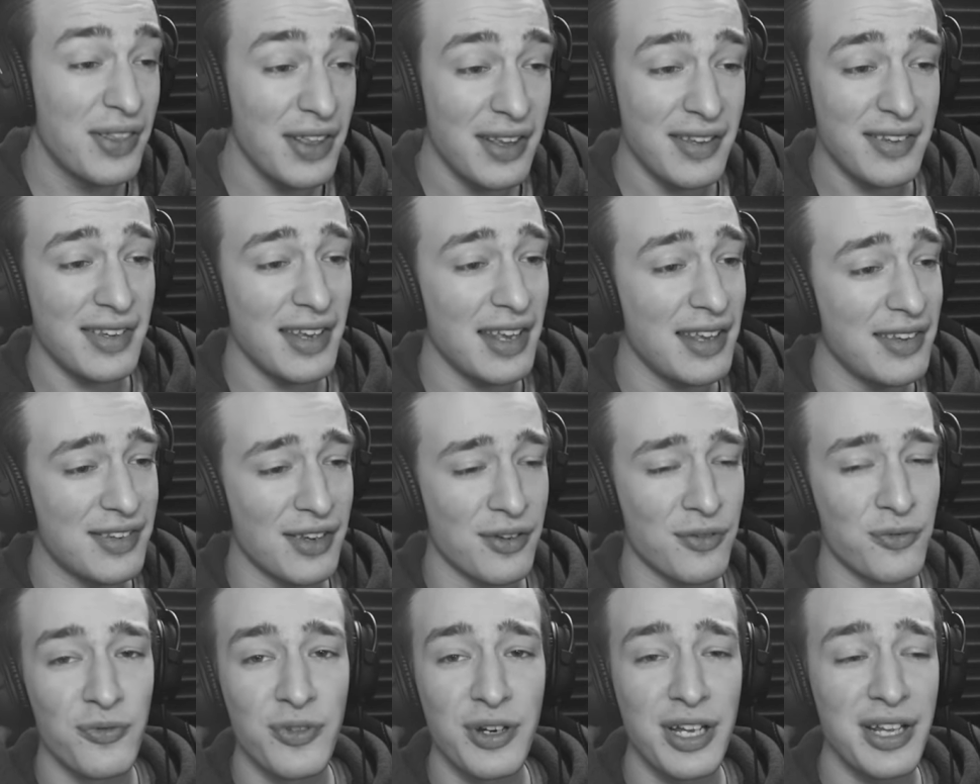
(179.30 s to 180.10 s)
this
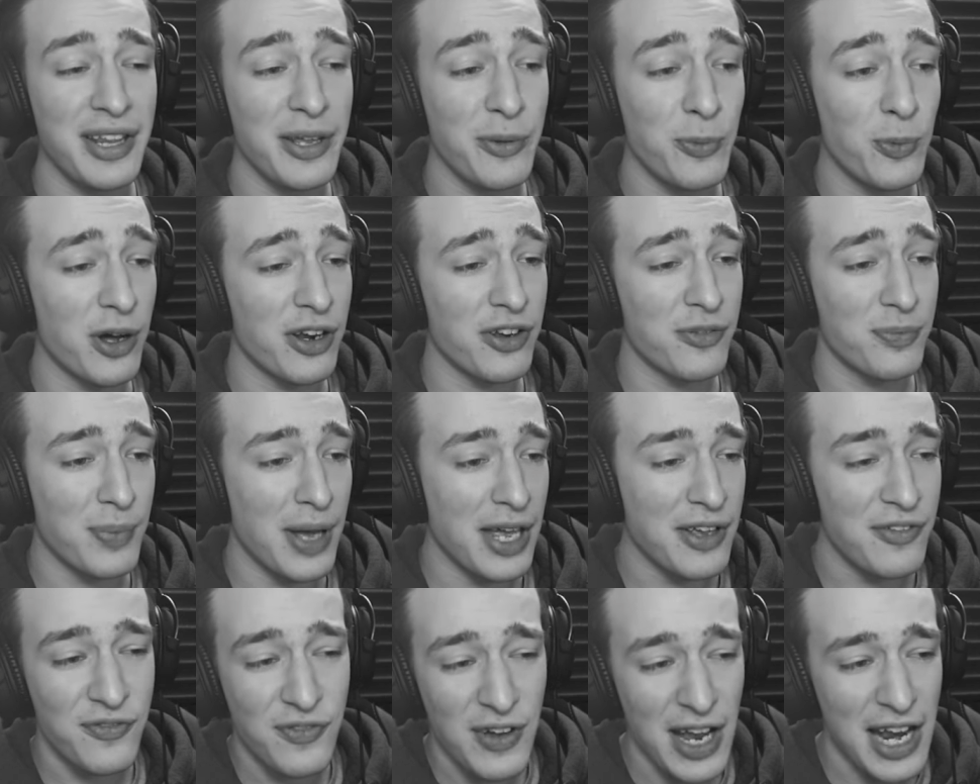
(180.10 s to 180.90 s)
isn't really one of
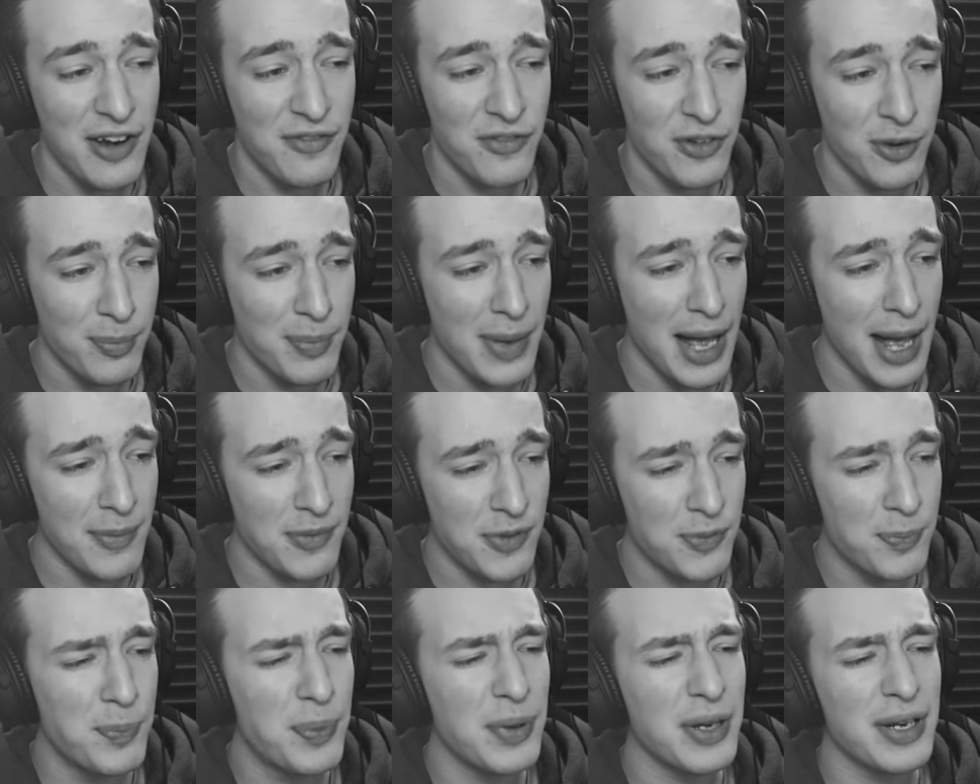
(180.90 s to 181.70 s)
my favorite
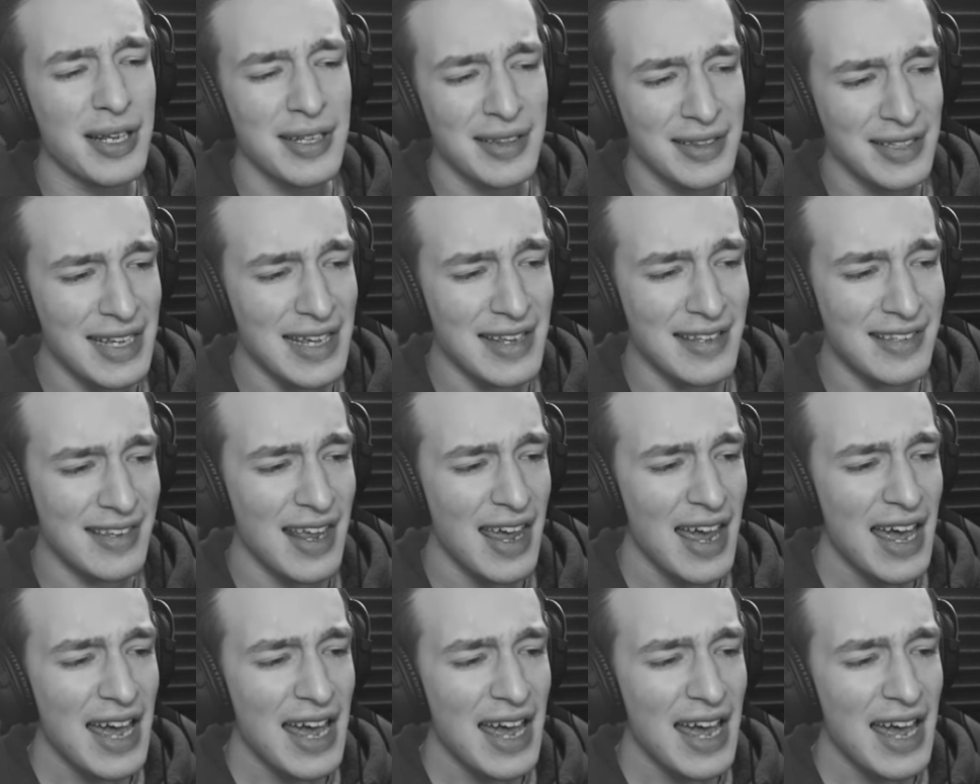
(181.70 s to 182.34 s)
maps, but at least